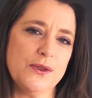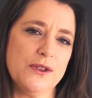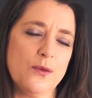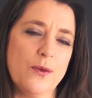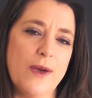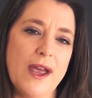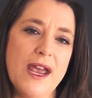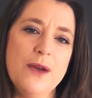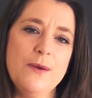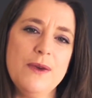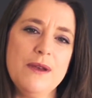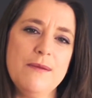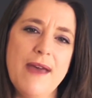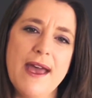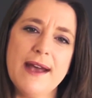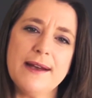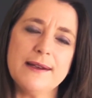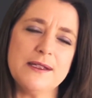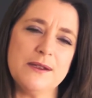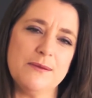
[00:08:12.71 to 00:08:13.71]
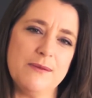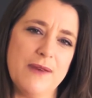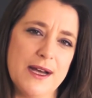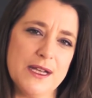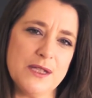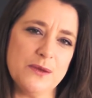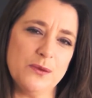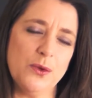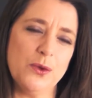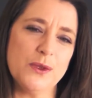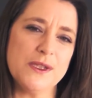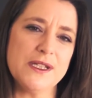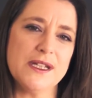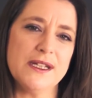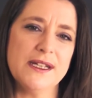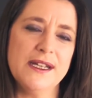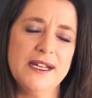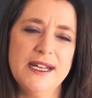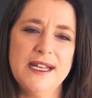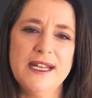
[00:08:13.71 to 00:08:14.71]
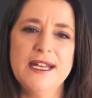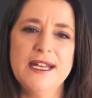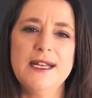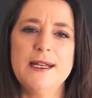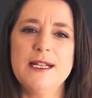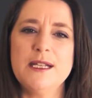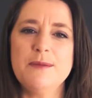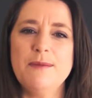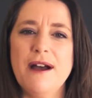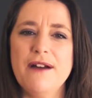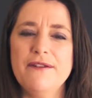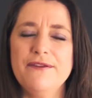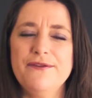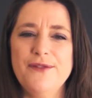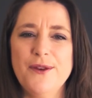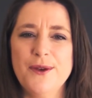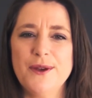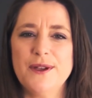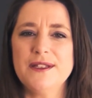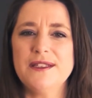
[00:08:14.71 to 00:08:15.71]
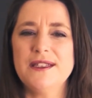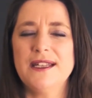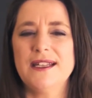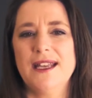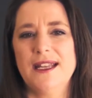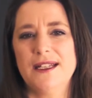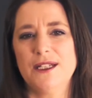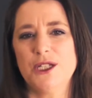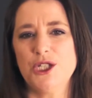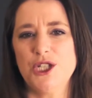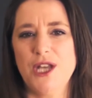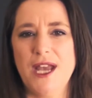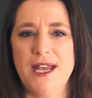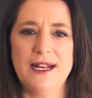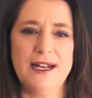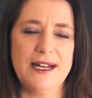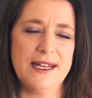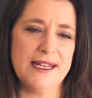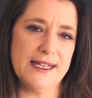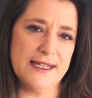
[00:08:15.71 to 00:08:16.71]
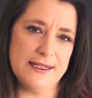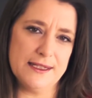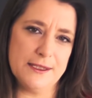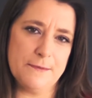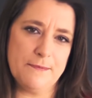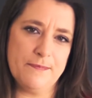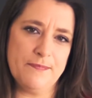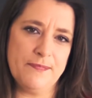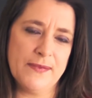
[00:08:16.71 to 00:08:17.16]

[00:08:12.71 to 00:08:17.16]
And the way we maximize water is by focusing and channeling it.